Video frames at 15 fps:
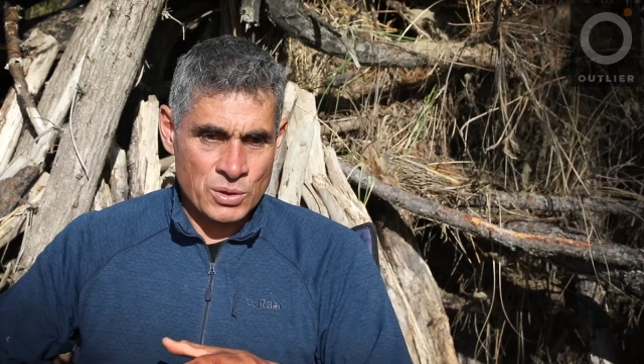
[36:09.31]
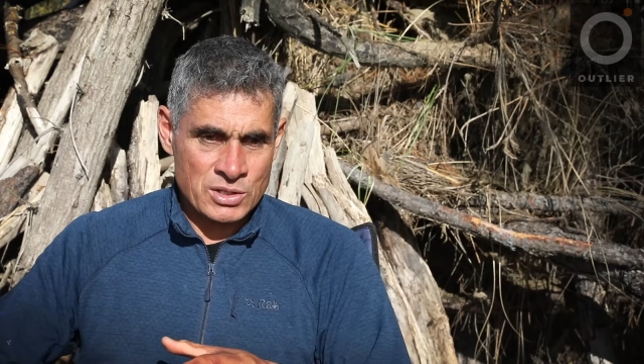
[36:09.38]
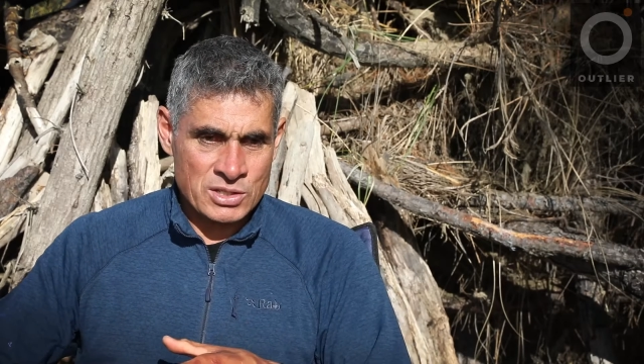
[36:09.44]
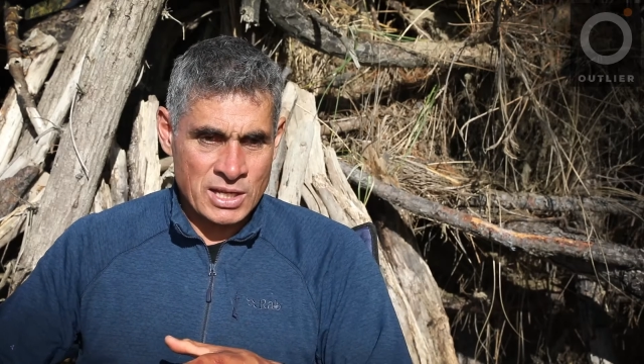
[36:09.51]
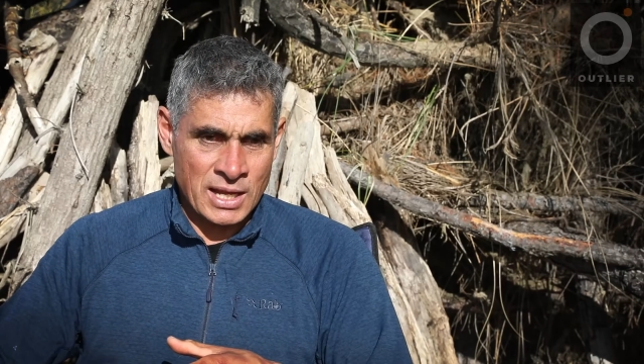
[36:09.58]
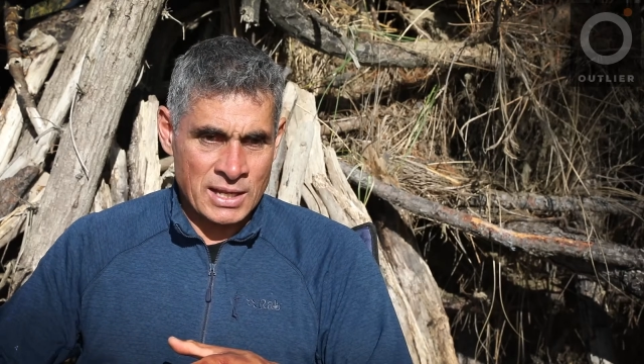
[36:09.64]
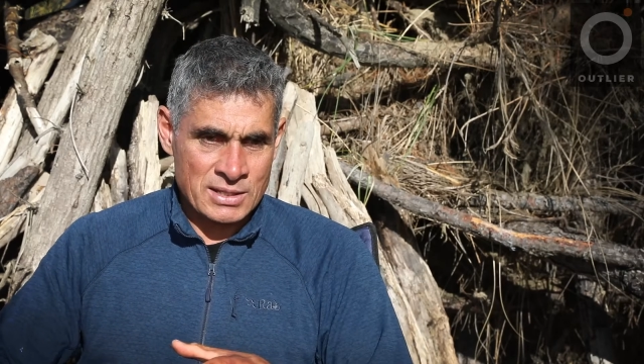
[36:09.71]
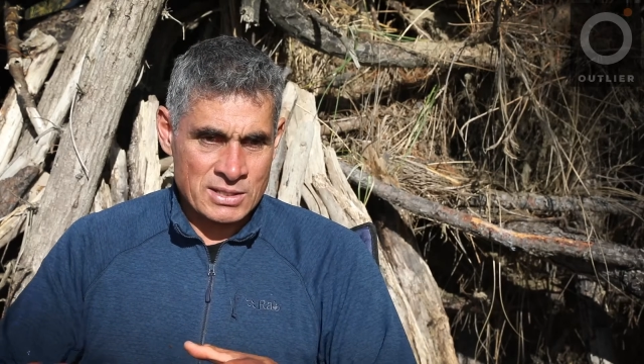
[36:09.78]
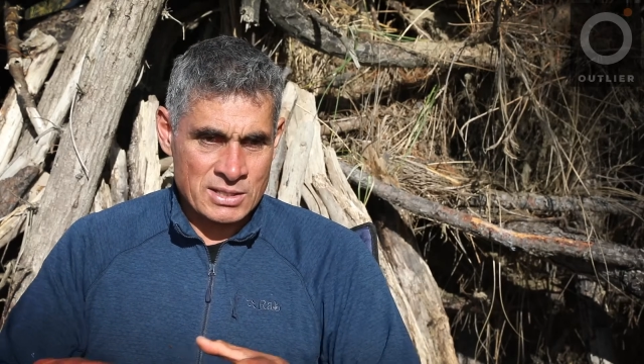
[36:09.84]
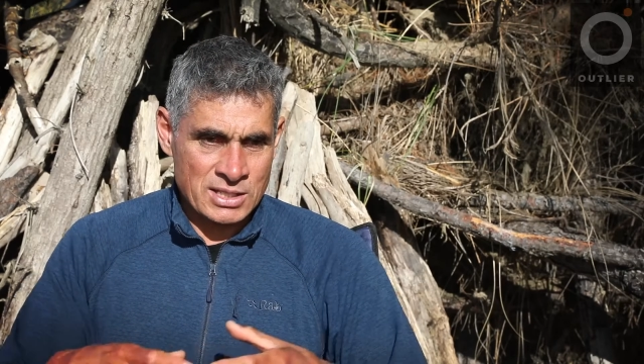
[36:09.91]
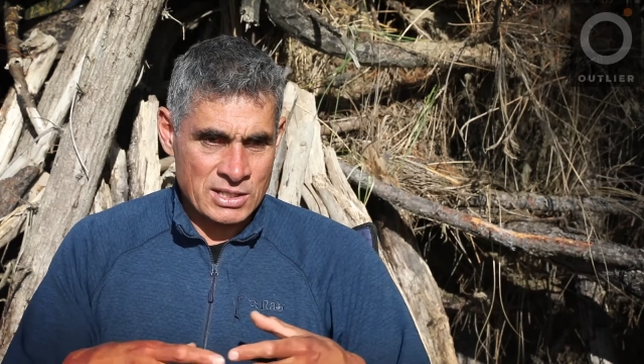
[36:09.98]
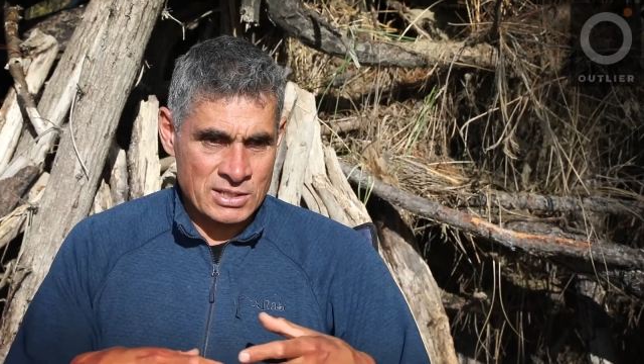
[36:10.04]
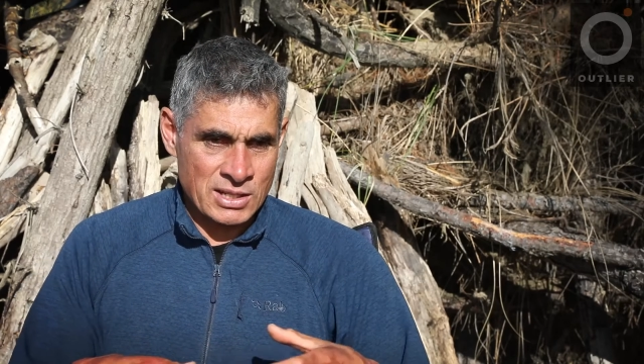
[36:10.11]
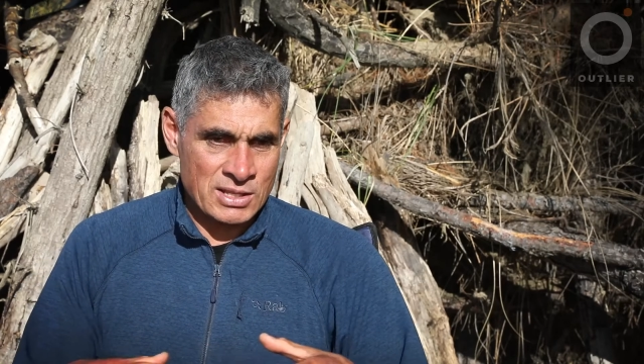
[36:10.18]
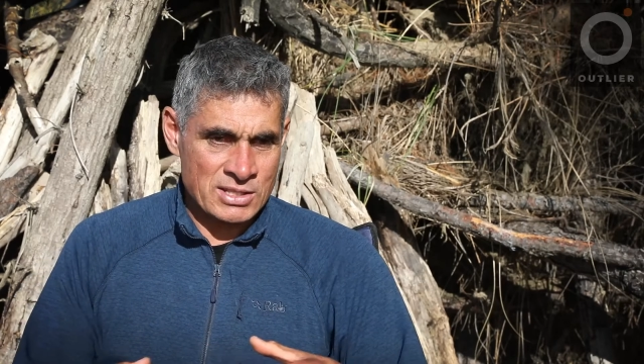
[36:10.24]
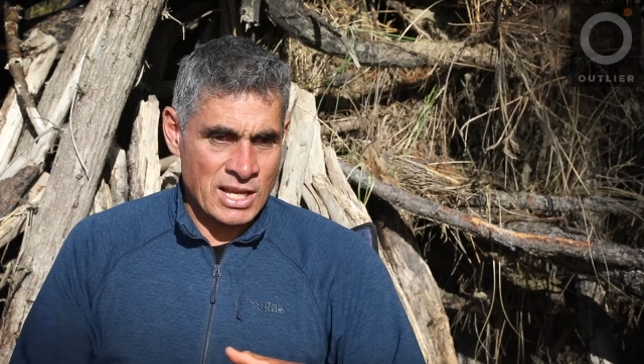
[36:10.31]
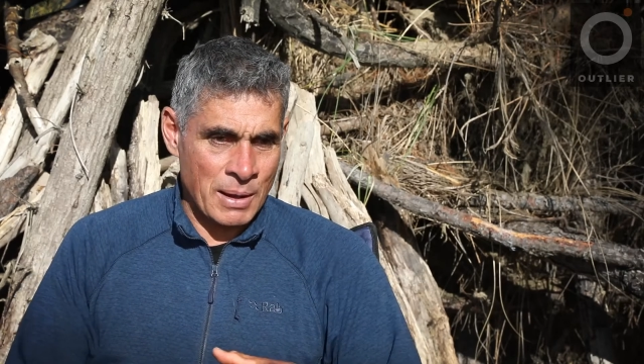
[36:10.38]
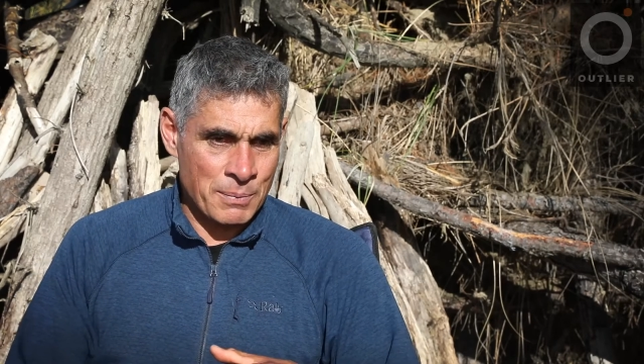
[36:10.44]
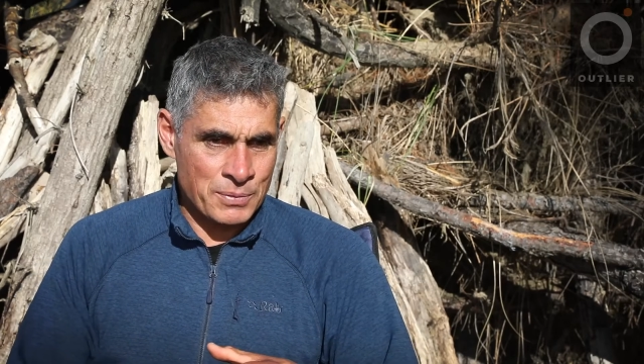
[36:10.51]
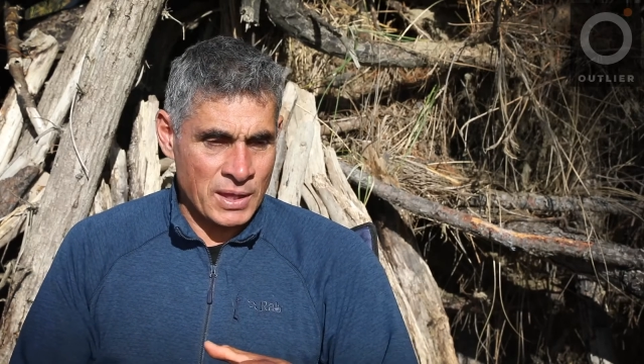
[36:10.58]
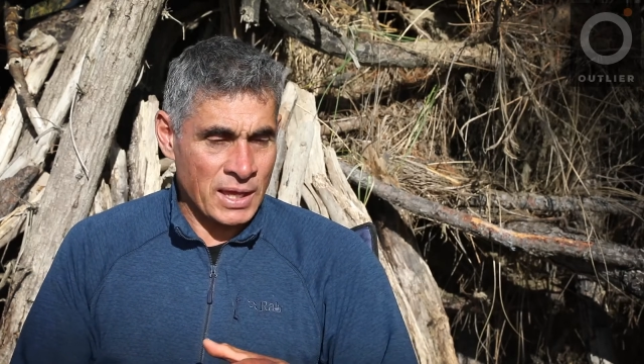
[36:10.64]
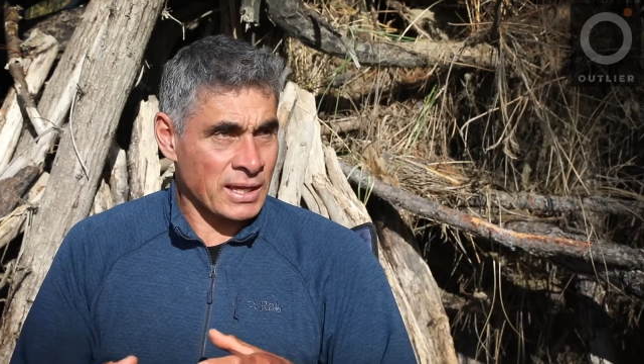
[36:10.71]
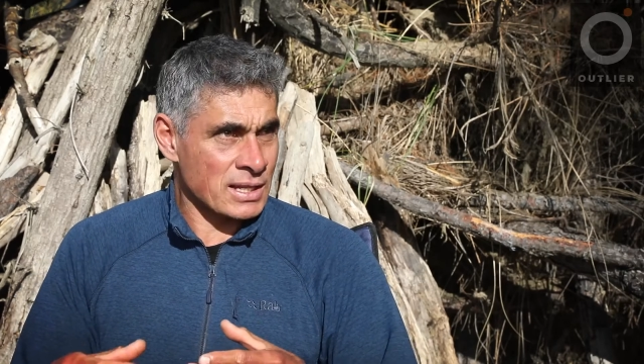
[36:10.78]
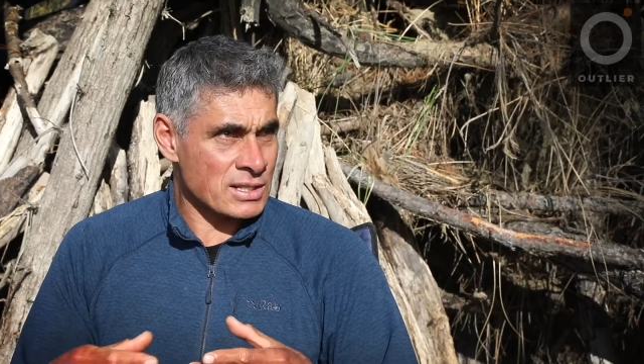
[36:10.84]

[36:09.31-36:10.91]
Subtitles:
routine is essentially the same thing.